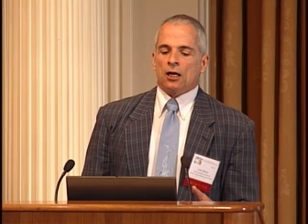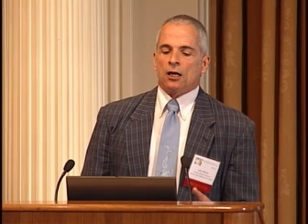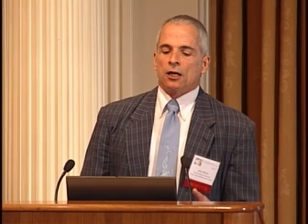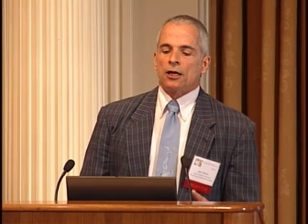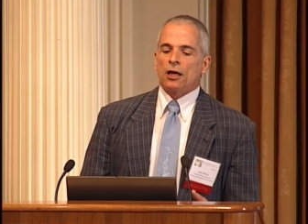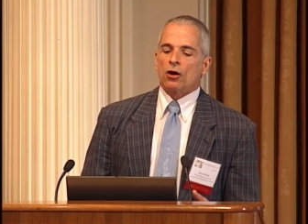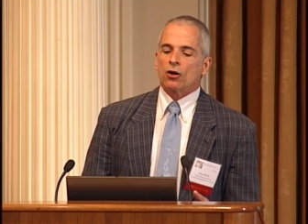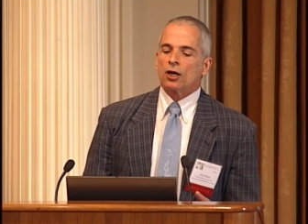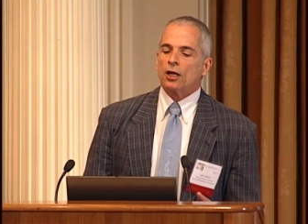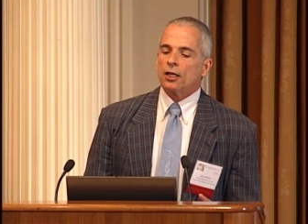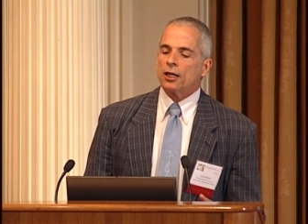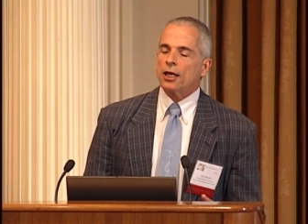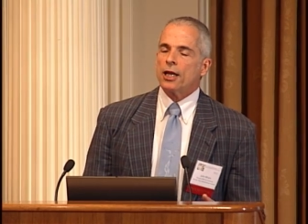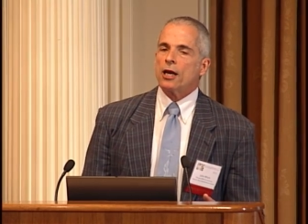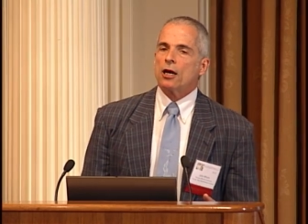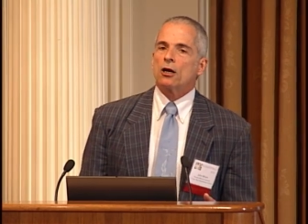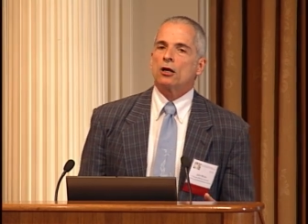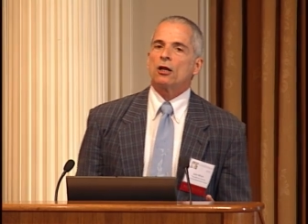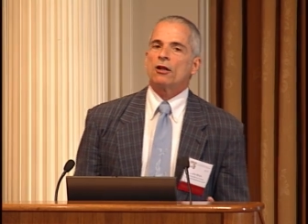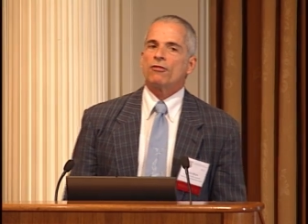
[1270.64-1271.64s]
Now,
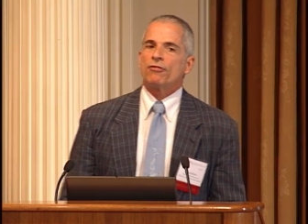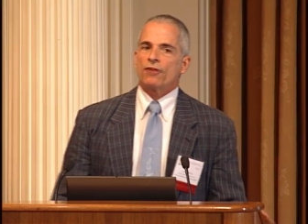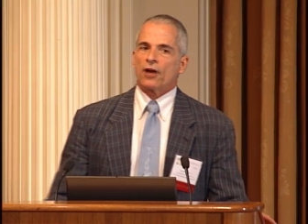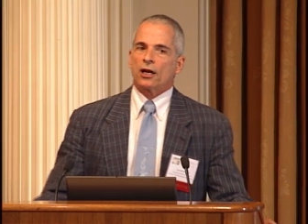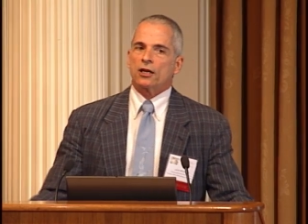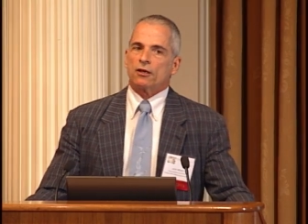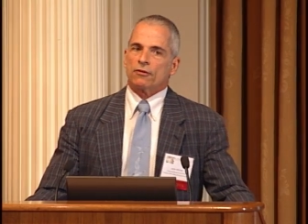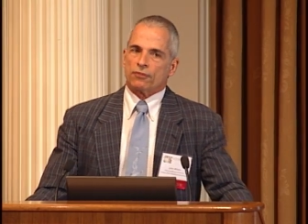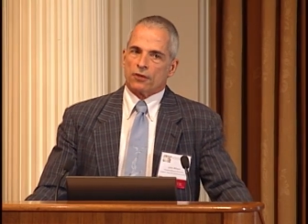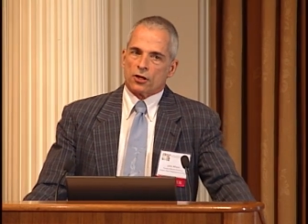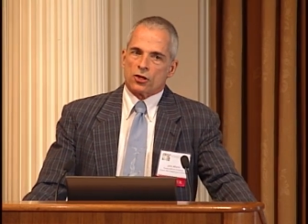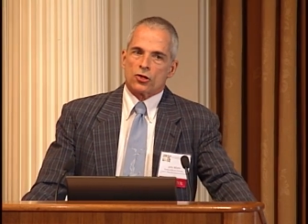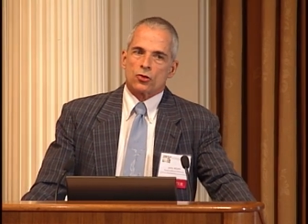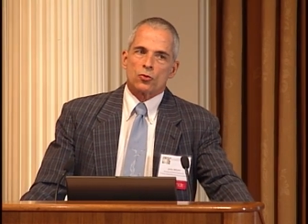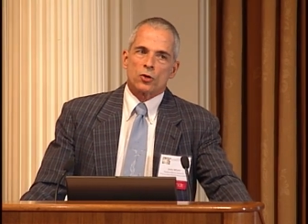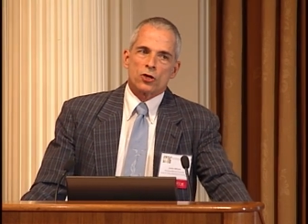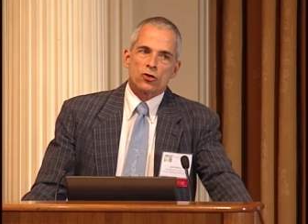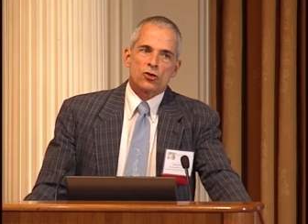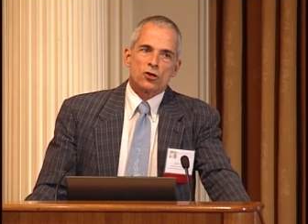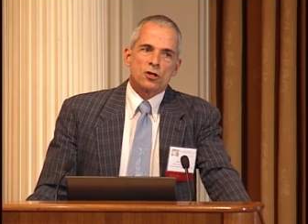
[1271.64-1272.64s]
clinical effectiveness,
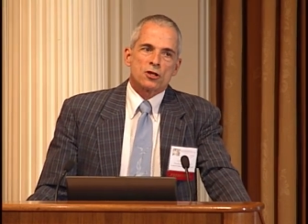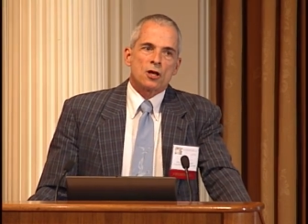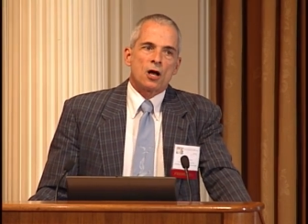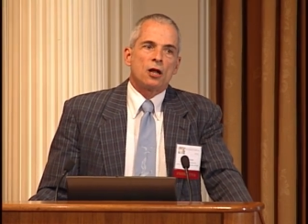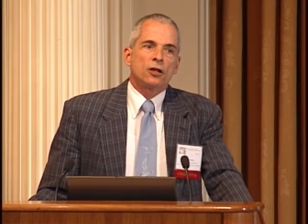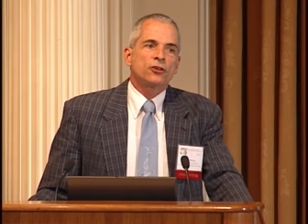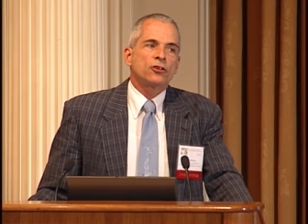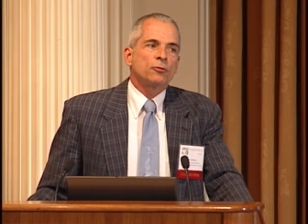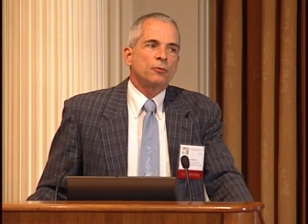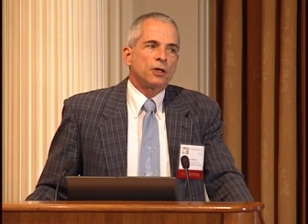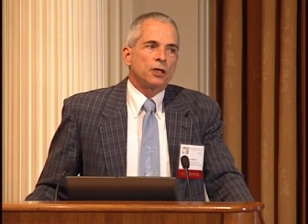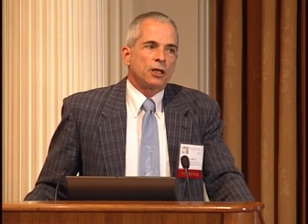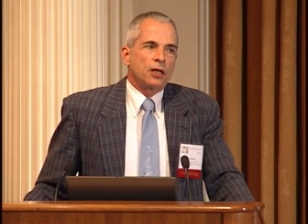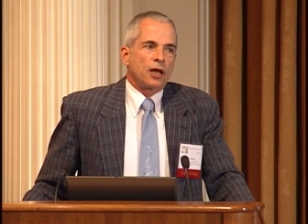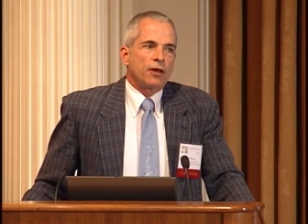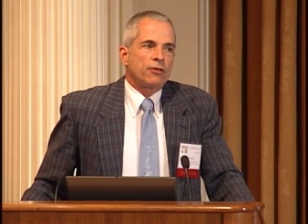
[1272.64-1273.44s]
which is ultimately,